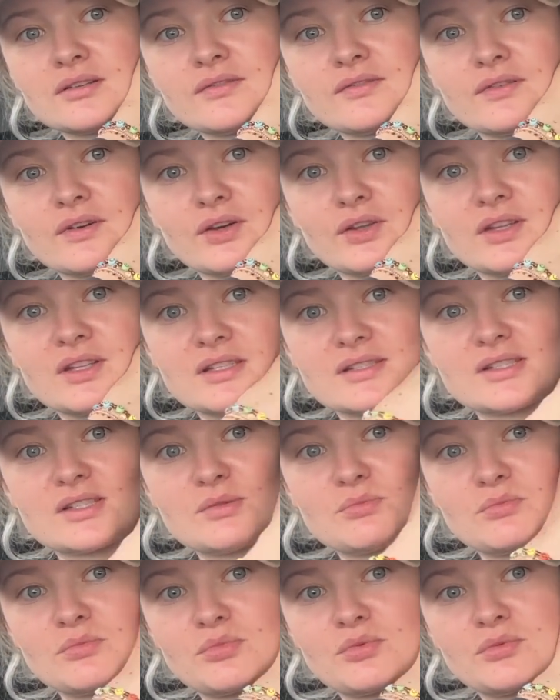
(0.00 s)
for this
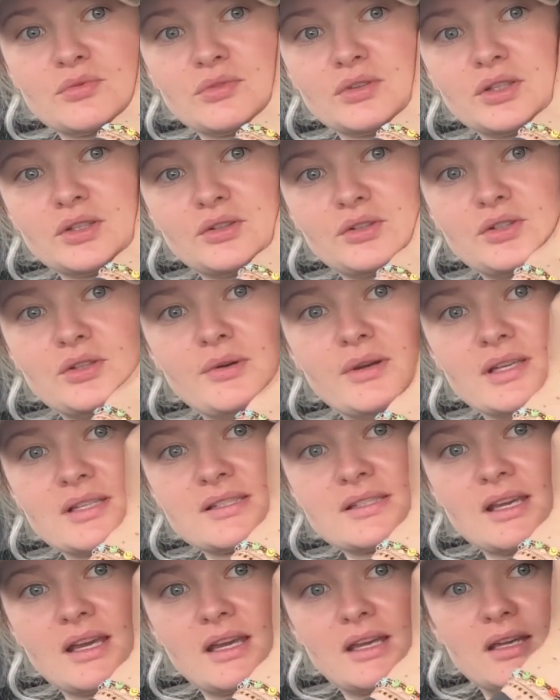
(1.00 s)
little
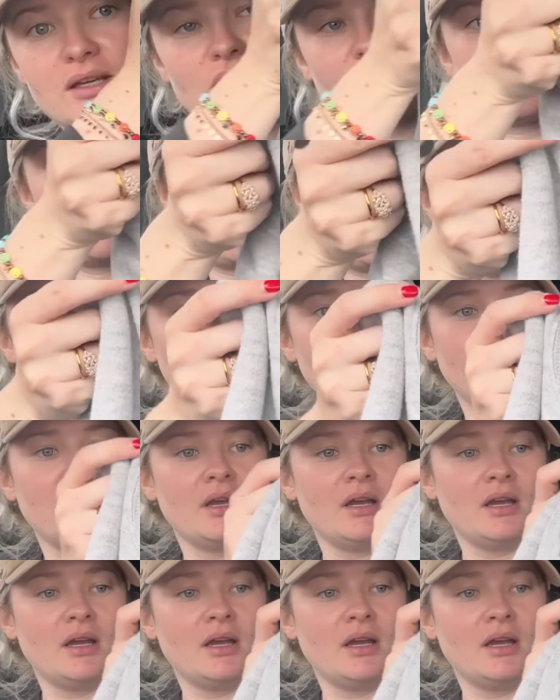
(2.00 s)
USA crop.